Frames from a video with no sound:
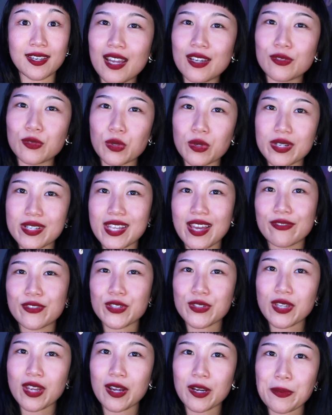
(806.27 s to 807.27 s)
I of course have
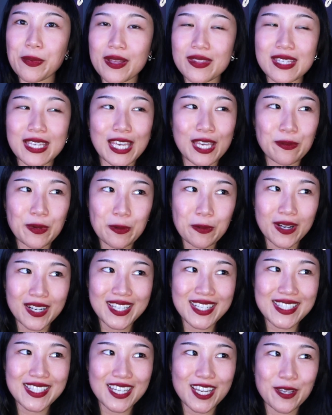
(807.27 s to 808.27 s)
to talk about the Kibbe
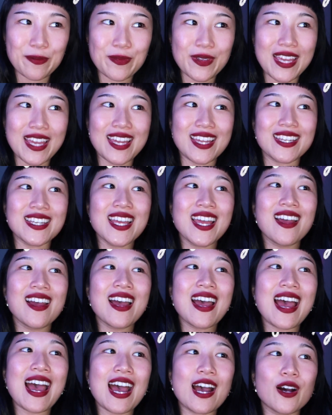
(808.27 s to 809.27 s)
body type and
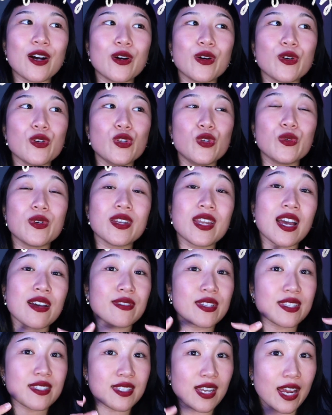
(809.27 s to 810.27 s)
how you can have
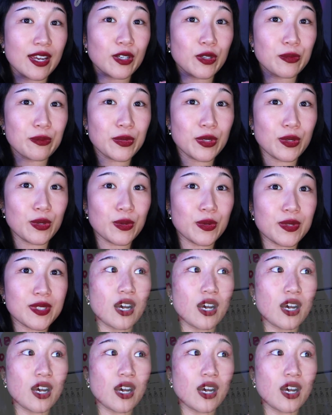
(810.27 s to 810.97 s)
a style muse